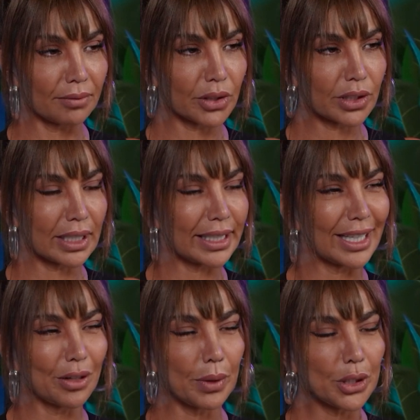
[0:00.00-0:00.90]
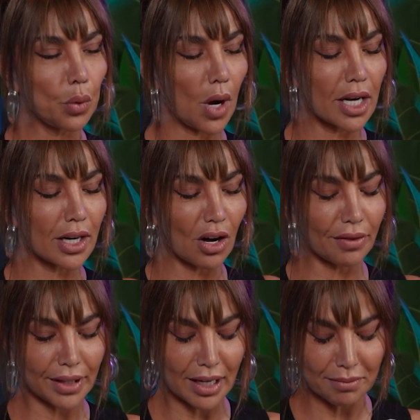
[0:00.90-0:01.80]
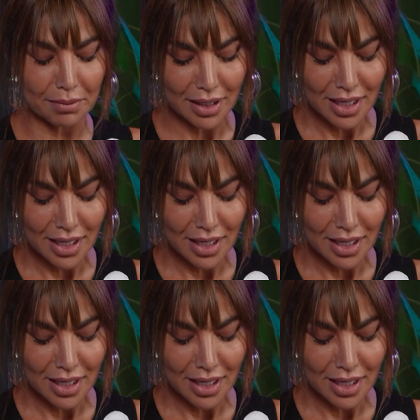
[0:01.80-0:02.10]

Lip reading: I'm just thinking which one of them.